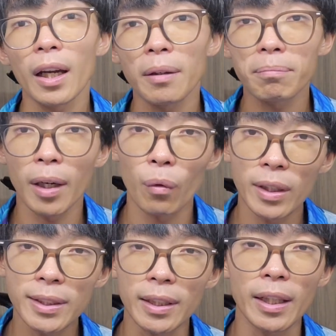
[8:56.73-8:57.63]
But
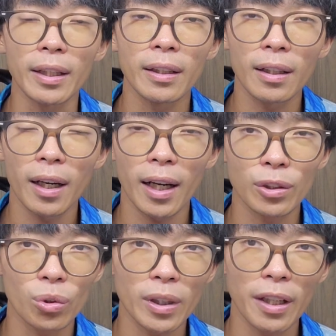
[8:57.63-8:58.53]
once again, I
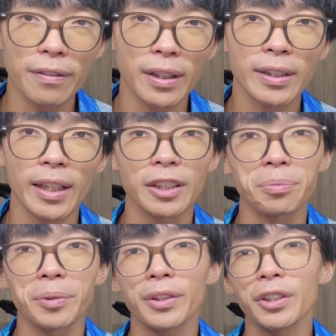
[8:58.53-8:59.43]
don't have any
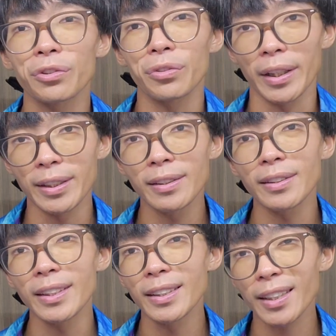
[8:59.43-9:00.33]
experience riding
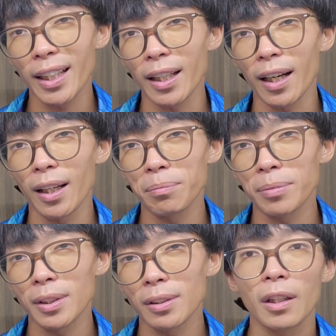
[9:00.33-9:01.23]
these kind of
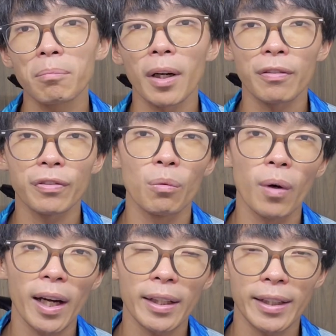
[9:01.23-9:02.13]
hubs. But from
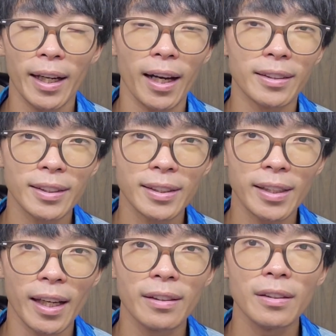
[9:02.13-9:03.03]
what I can
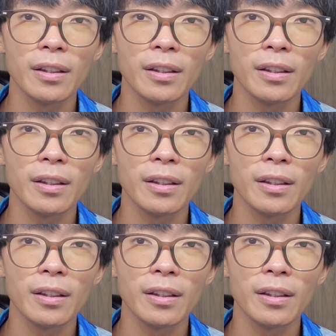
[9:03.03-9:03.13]
understand